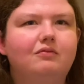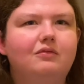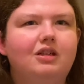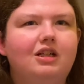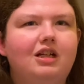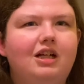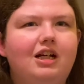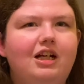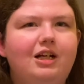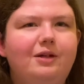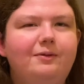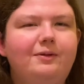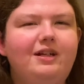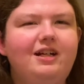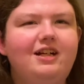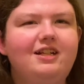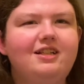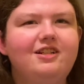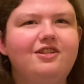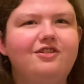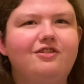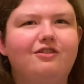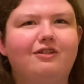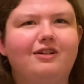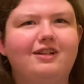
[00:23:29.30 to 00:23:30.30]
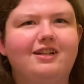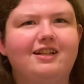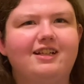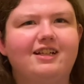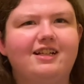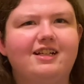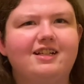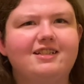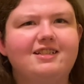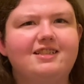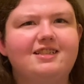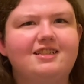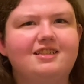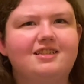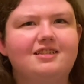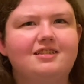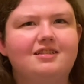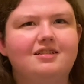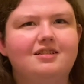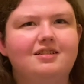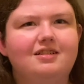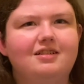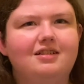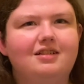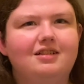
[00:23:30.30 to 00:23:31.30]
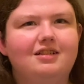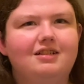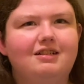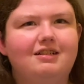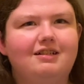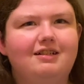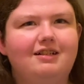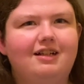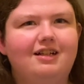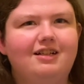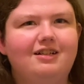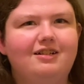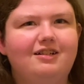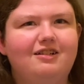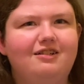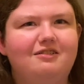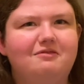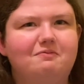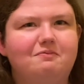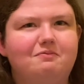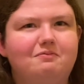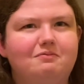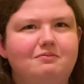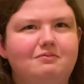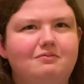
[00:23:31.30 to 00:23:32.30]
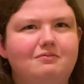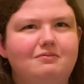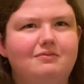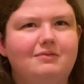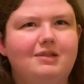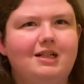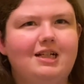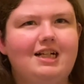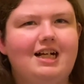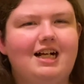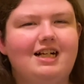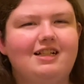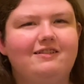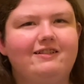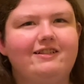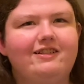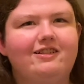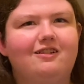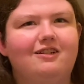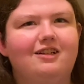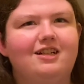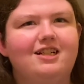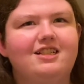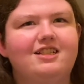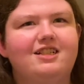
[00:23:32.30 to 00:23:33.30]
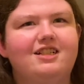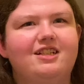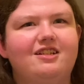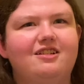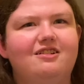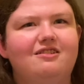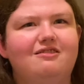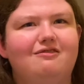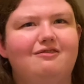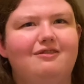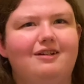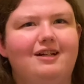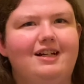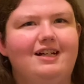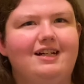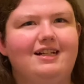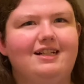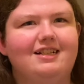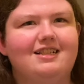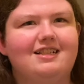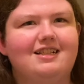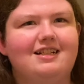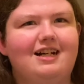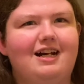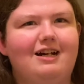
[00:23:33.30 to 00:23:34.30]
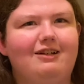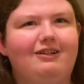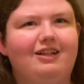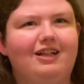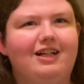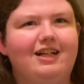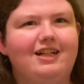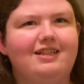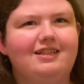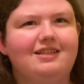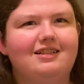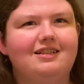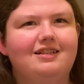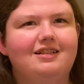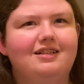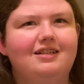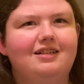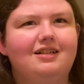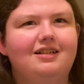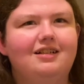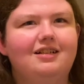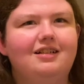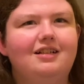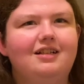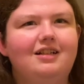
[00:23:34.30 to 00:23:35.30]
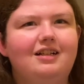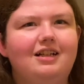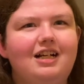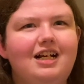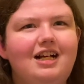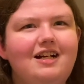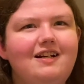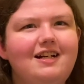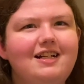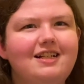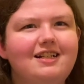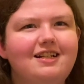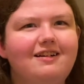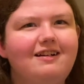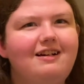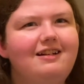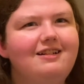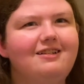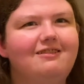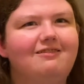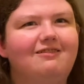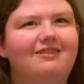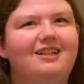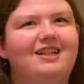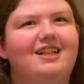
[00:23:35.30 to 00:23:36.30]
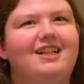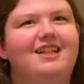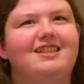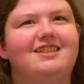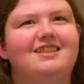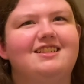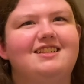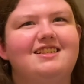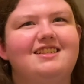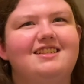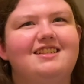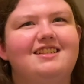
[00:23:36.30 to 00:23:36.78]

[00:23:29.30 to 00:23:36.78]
I hope you guys enjoyed this. I hope it actually intrigues you and it's not like, I already know how to do readings.